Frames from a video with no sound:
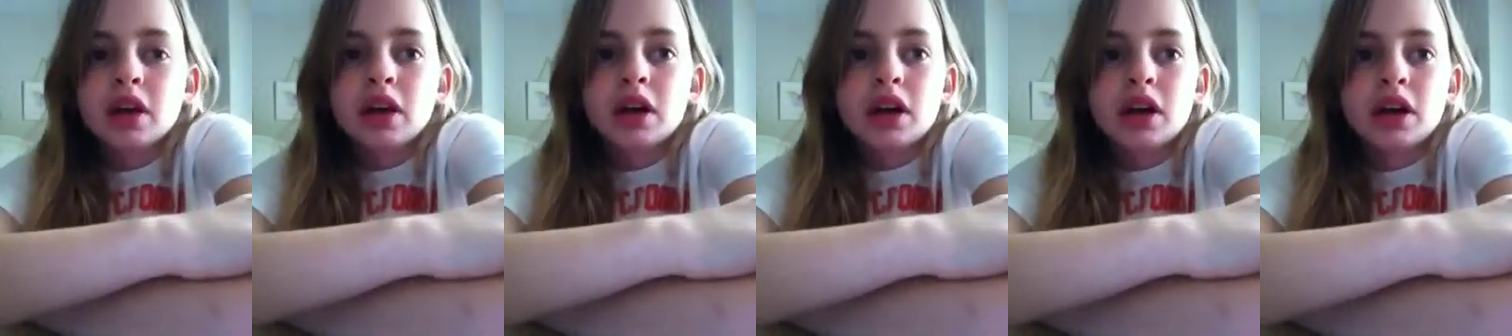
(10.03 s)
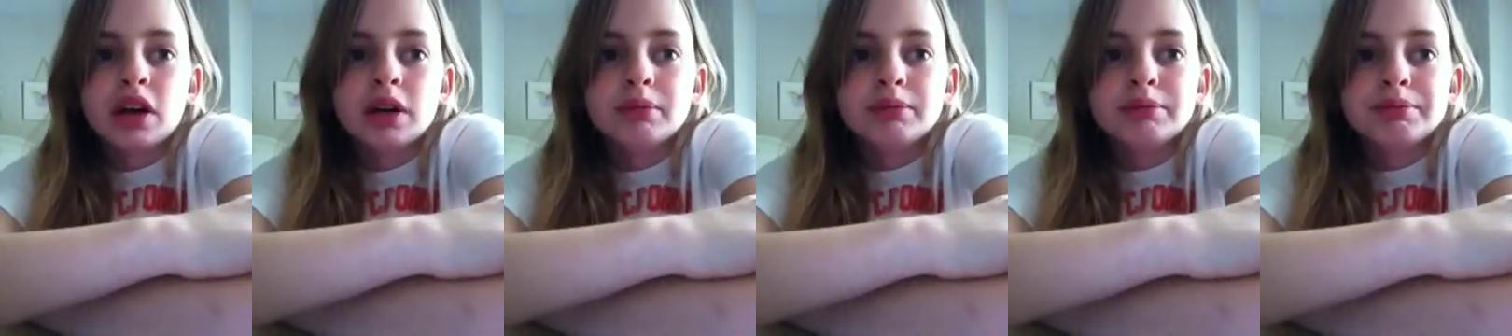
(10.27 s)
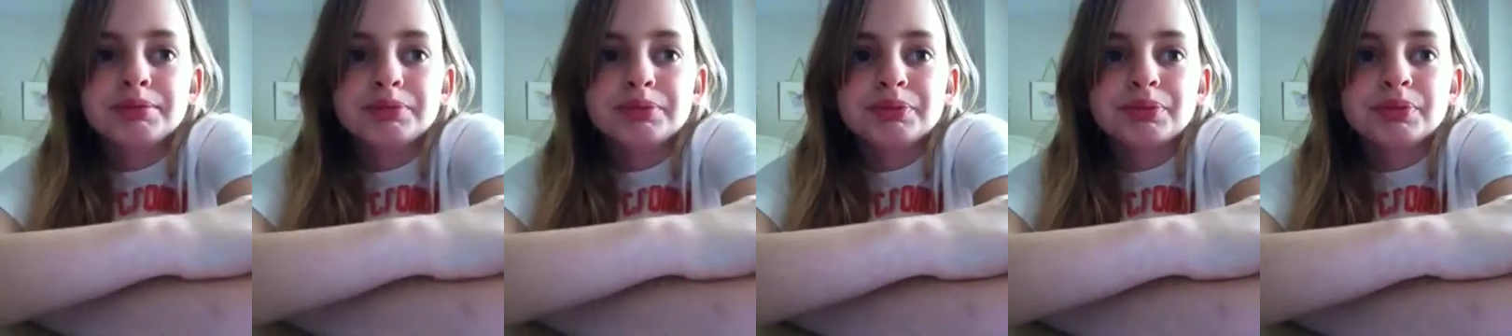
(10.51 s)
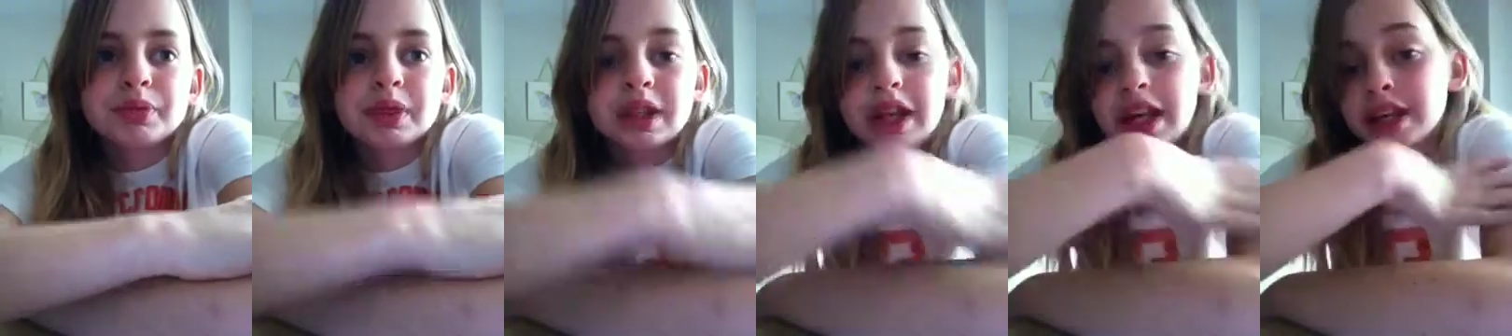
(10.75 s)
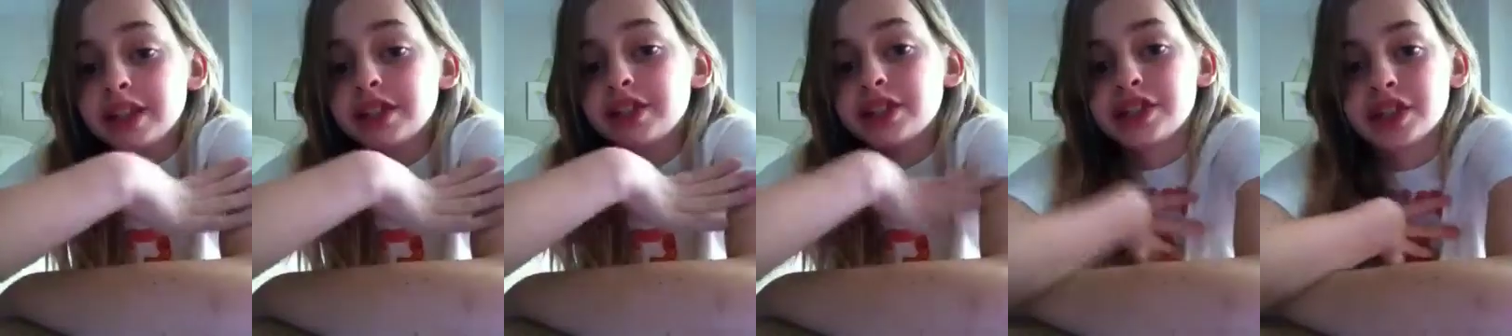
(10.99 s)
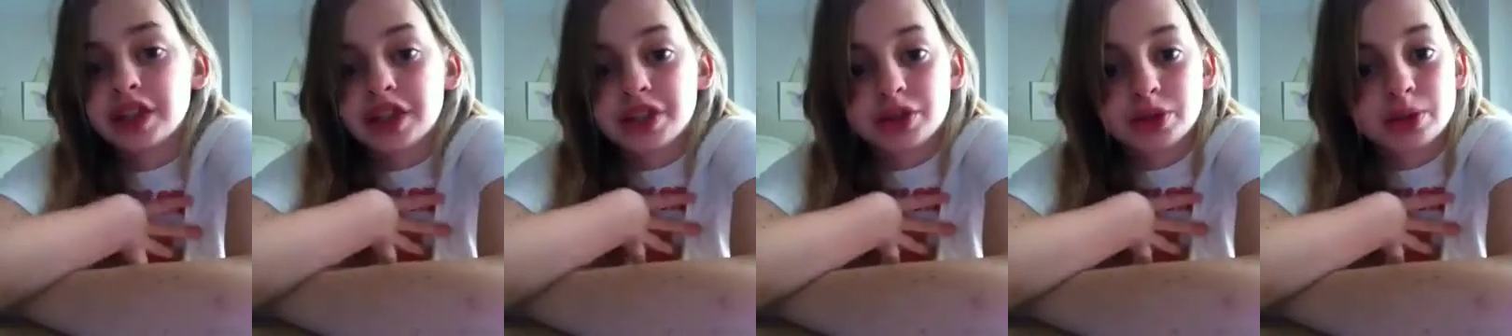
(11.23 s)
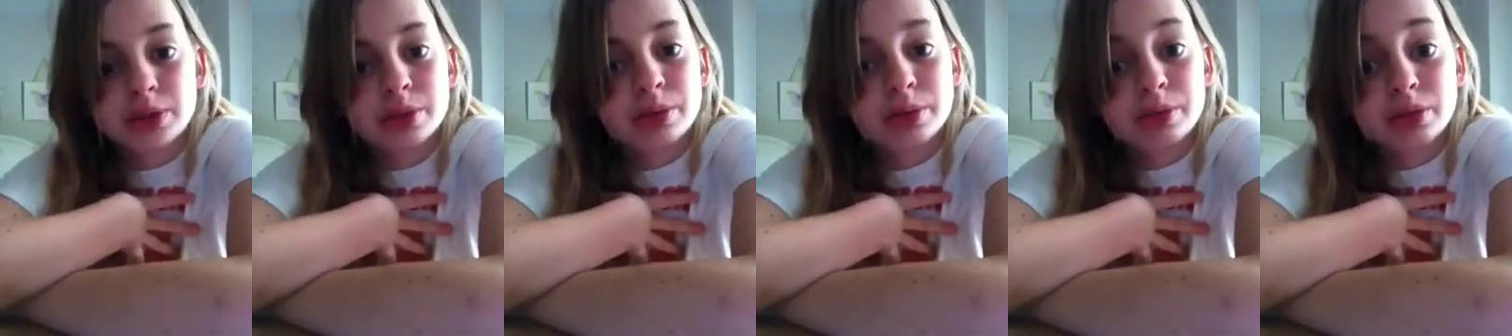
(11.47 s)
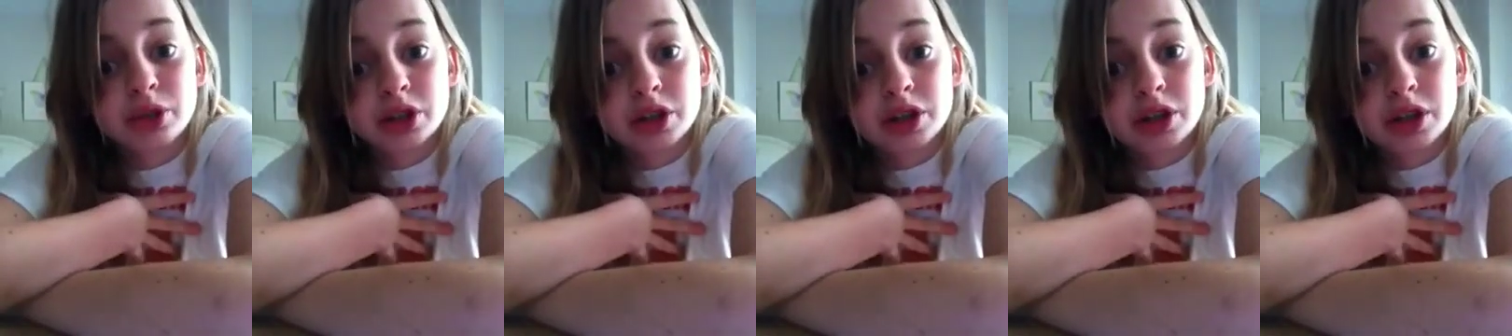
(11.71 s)
know. Yes, I do
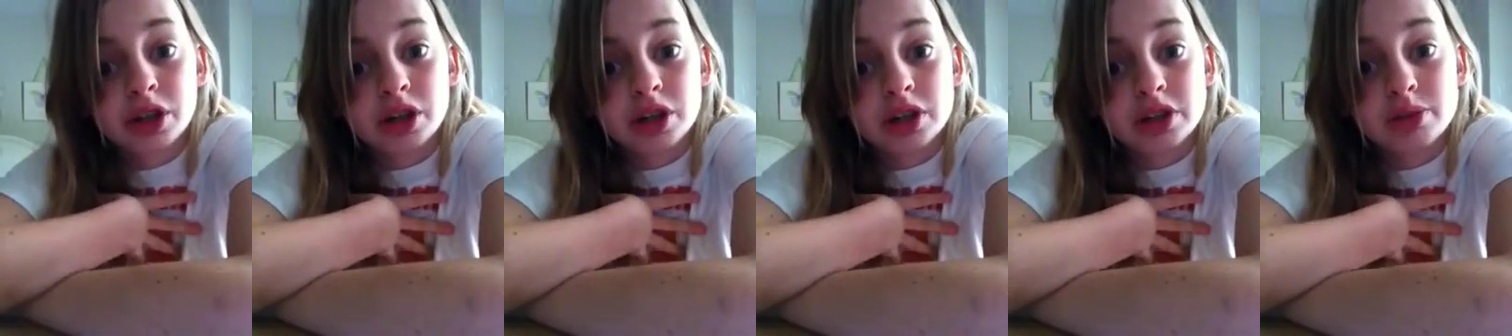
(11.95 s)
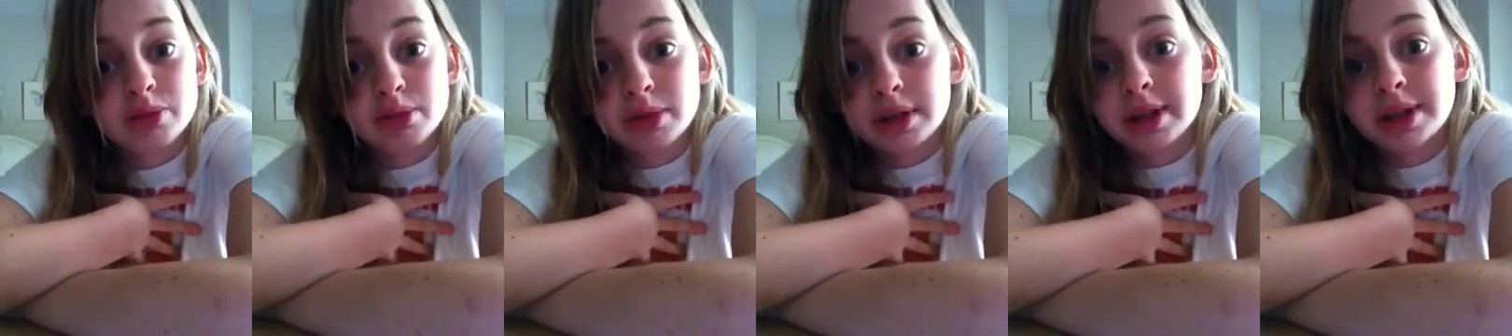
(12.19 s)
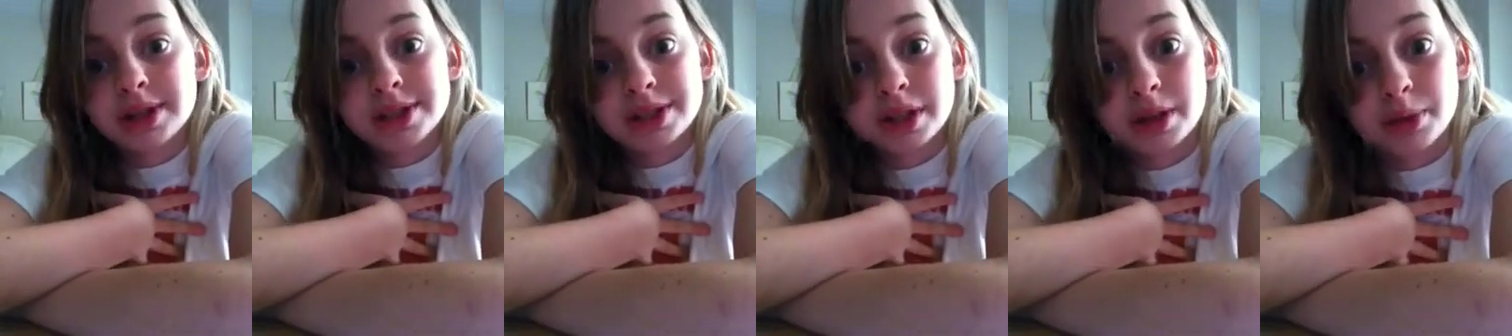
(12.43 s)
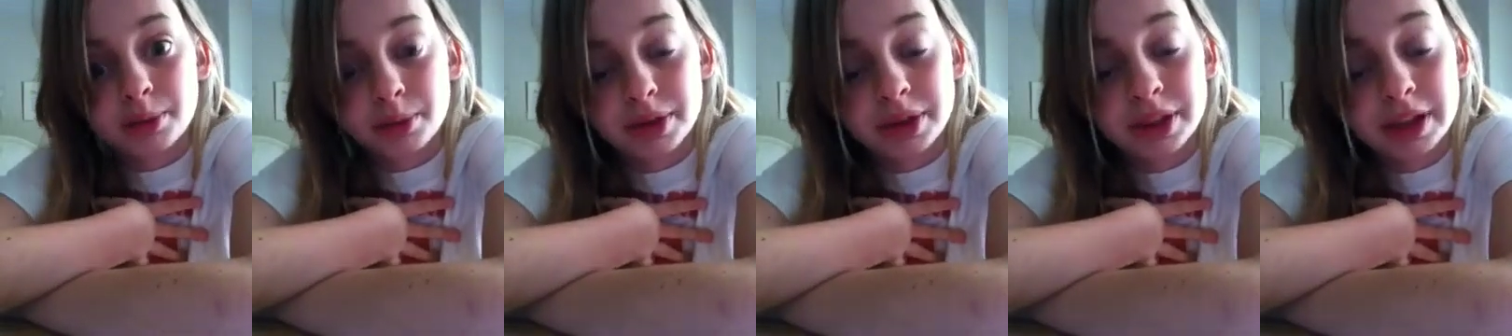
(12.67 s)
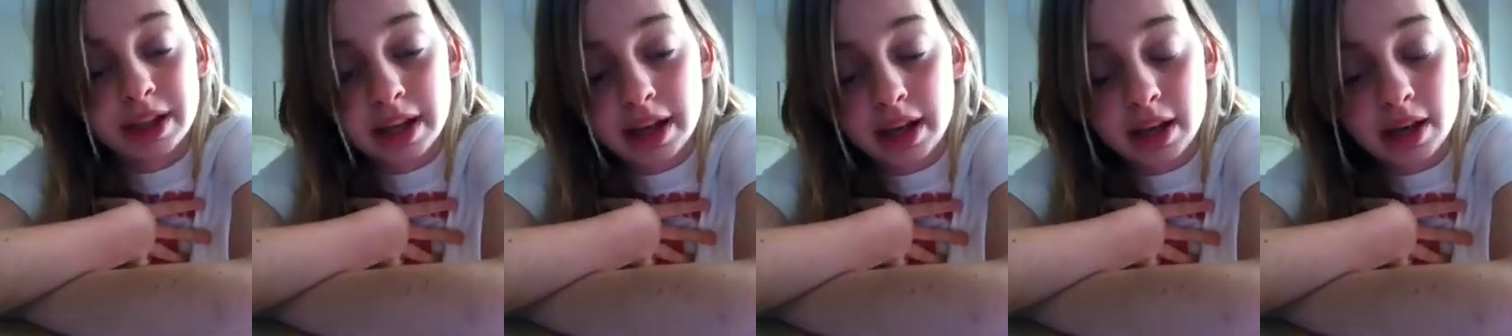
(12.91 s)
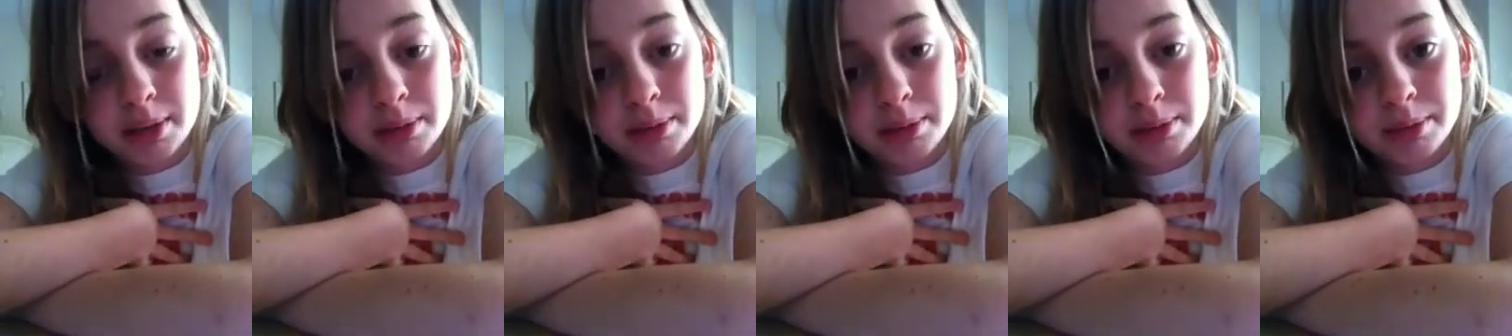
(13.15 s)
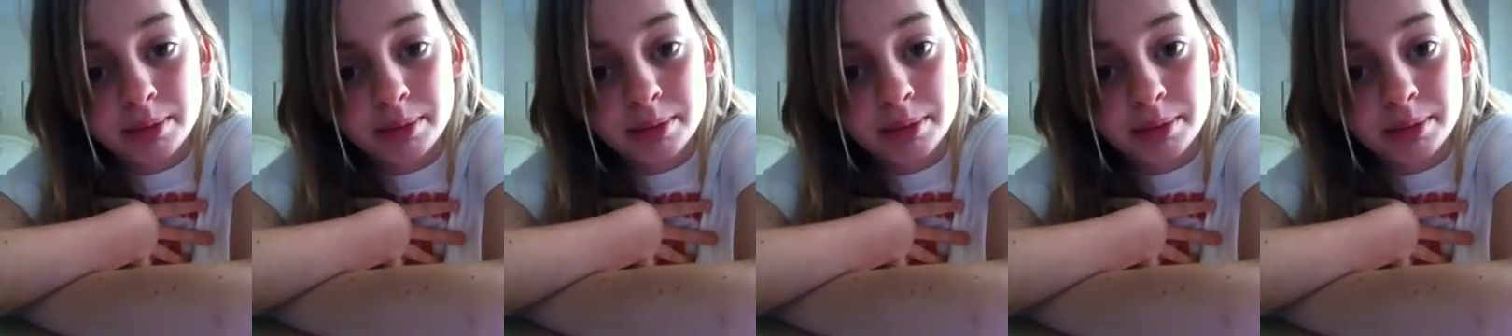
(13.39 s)
look young because I really am.